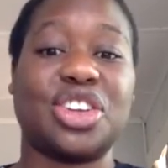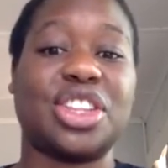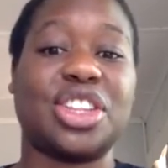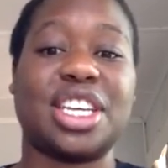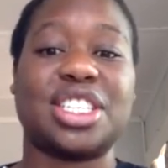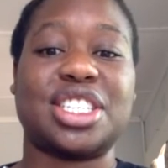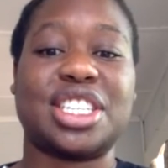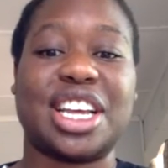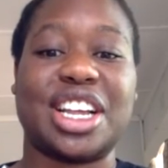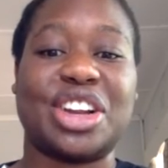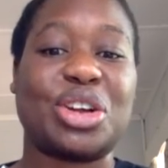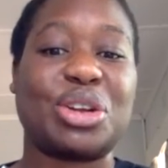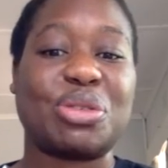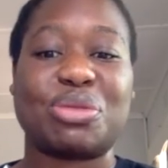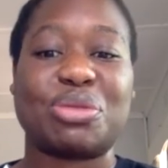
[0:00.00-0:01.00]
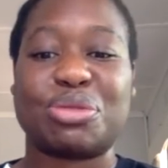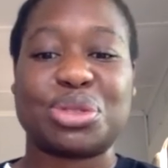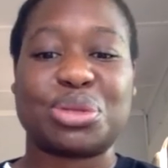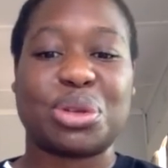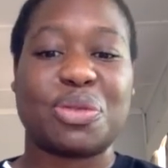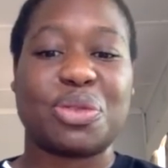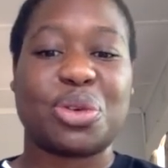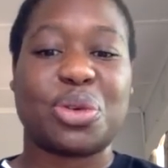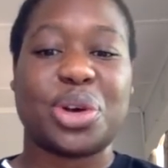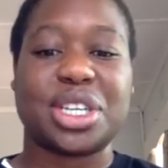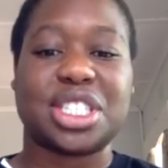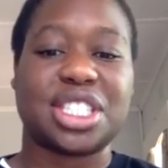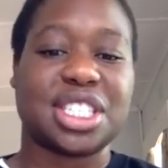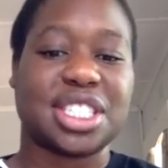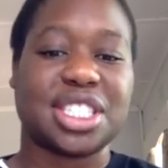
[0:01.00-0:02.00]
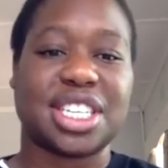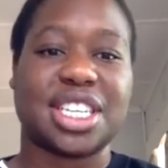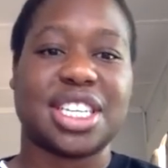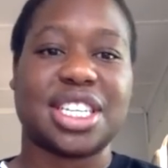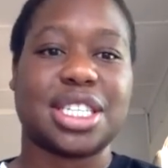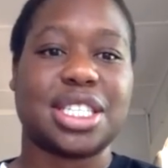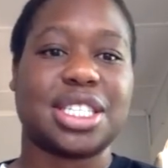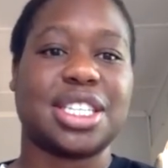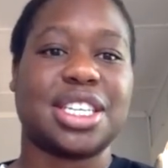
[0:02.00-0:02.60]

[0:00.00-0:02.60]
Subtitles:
There's a lot of sort of questions and